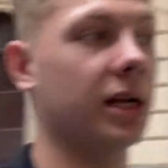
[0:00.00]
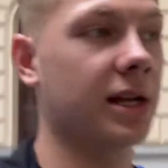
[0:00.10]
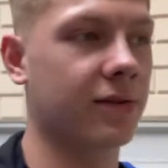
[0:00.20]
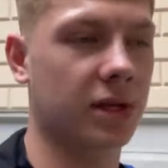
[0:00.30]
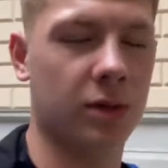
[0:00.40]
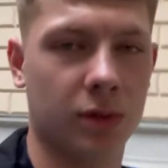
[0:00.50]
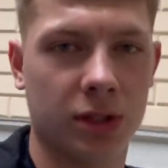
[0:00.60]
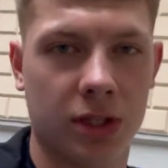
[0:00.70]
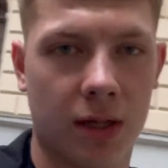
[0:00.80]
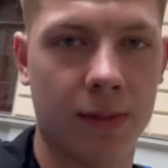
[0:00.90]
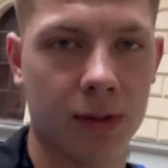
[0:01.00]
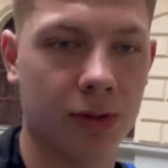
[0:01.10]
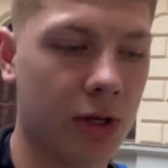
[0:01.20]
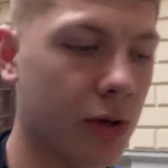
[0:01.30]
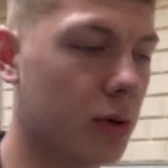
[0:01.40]
everything I wanted to come here and
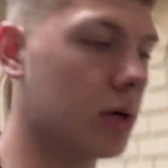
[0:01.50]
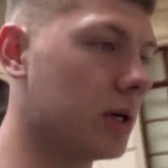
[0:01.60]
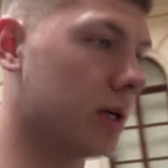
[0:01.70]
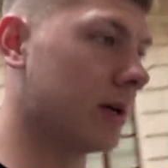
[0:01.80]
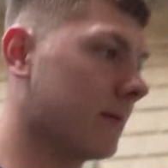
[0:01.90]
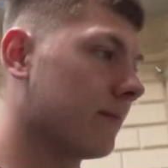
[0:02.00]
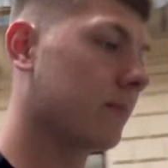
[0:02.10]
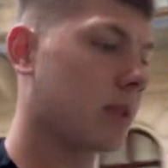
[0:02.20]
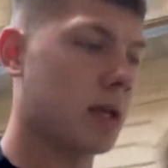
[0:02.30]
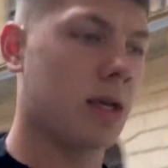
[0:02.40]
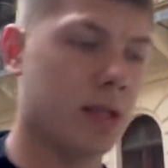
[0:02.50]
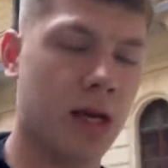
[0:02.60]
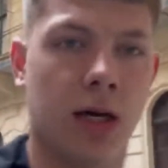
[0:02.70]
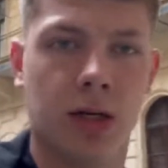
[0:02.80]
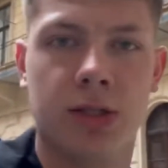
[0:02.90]
do. And
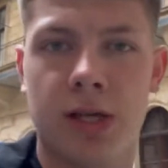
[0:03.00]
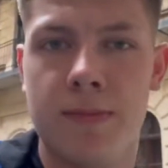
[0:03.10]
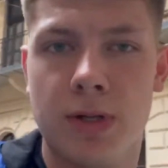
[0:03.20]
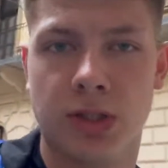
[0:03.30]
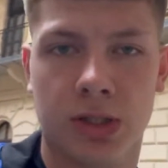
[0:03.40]
yeah, I'd say mission